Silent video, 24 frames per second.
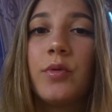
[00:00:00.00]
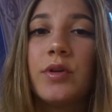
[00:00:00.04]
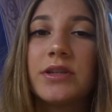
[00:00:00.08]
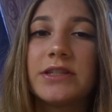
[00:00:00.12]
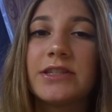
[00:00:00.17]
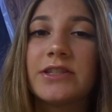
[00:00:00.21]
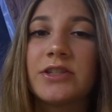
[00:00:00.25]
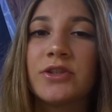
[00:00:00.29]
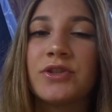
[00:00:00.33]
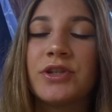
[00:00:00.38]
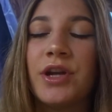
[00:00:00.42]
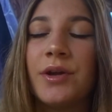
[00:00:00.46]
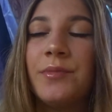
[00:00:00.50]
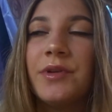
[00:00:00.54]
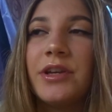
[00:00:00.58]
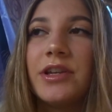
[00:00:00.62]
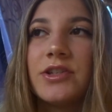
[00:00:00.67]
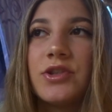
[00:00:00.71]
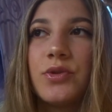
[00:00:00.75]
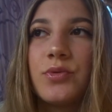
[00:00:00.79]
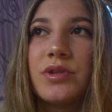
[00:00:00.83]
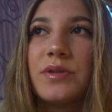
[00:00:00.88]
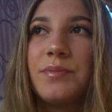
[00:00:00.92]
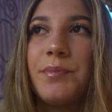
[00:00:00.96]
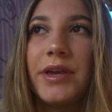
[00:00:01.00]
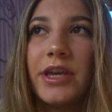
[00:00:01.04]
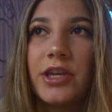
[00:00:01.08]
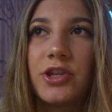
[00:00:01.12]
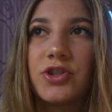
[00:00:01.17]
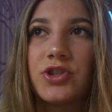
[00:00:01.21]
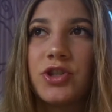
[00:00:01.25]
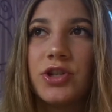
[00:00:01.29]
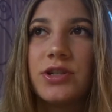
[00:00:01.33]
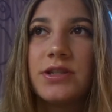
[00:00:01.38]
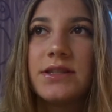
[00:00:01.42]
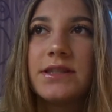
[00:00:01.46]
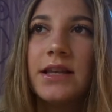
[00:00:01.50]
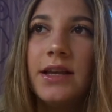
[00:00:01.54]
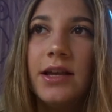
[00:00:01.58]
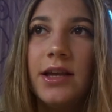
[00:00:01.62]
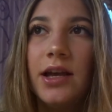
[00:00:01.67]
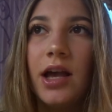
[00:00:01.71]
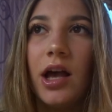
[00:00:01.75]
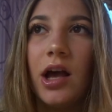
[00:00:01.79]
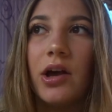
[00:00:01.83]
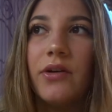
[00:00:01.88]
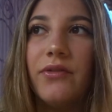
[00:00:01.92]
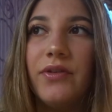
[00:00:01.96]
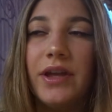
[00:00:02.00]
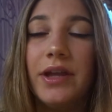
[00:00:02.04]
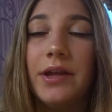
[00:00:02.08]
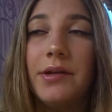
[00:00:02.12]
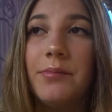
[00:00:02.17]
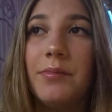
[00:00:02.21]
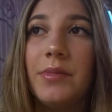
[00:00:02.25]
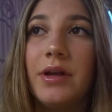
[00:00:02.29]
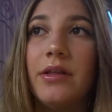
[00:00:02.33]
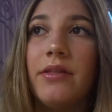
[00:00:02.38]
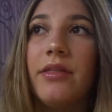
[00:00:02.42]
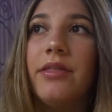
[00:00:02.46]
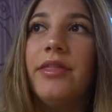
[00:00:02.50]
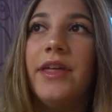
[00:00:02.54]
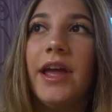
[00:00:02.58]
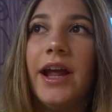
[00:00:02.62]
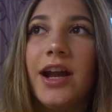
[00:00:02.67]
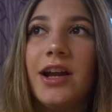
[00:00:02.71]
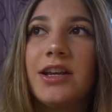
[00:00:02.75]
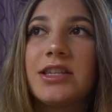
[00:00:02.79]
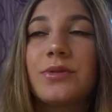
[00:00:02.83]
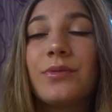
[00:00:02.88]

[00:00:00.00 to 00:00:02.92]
was his hotel because there was pictures of him there.